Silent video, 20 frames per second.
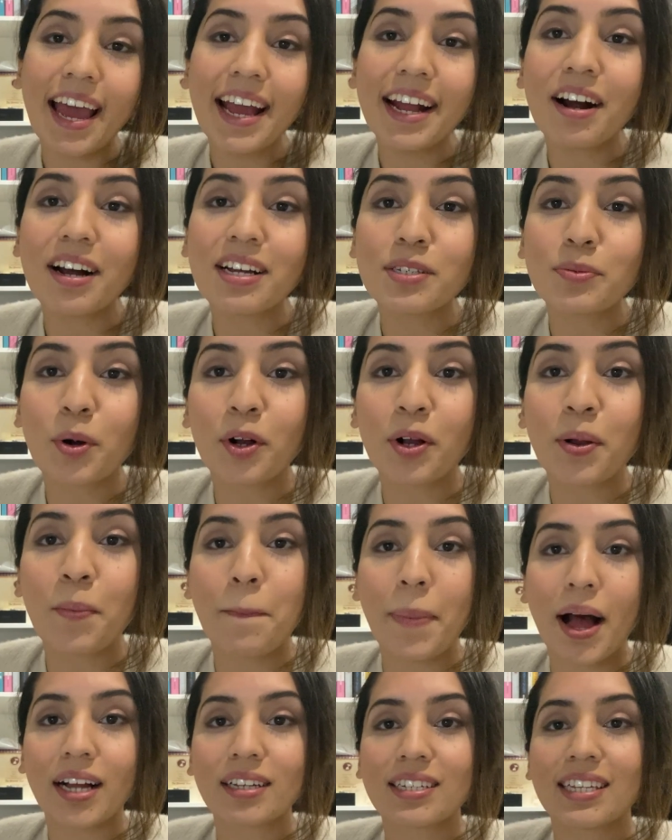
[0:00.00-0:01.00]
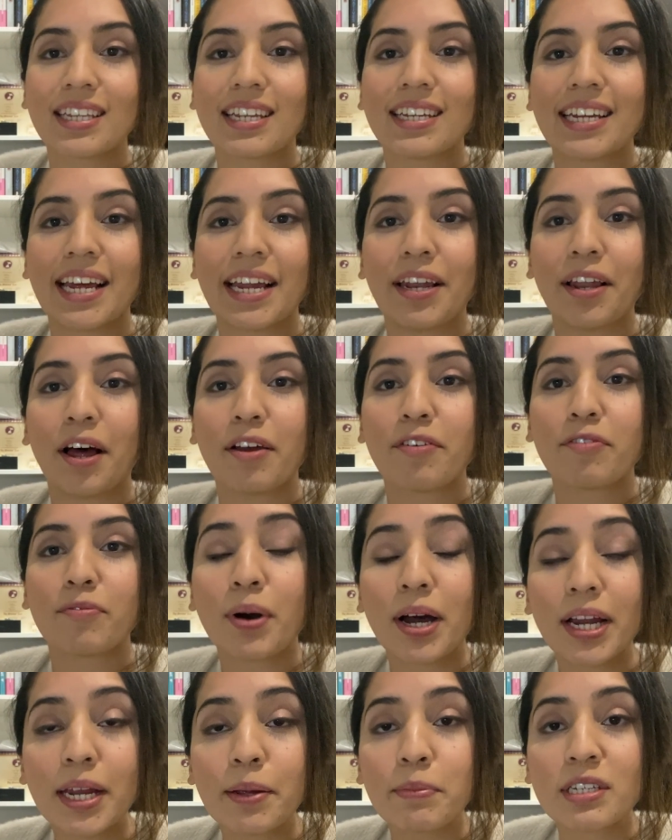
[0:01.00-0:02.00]
Hey guys, welcome back to the Dent Life.
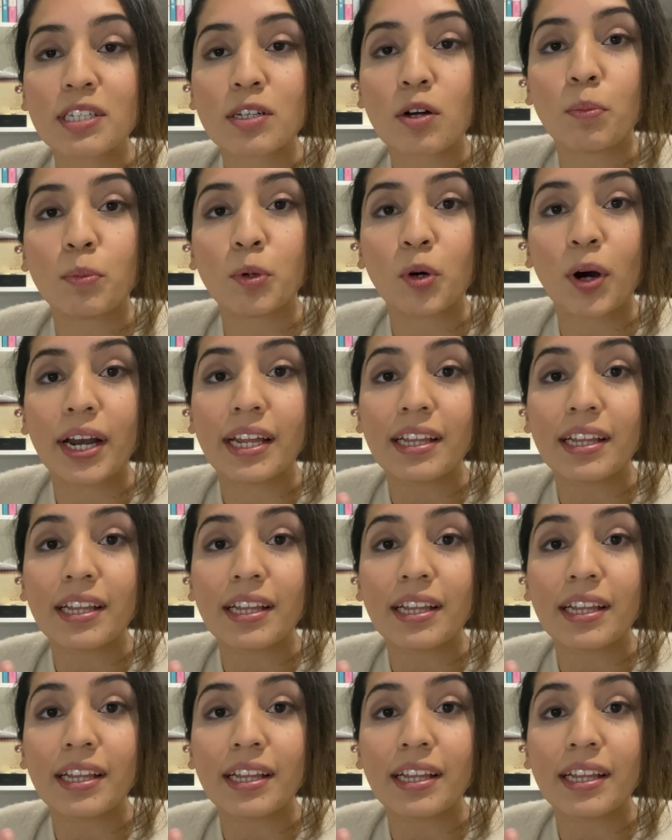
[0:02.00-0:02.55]
My name is Komal,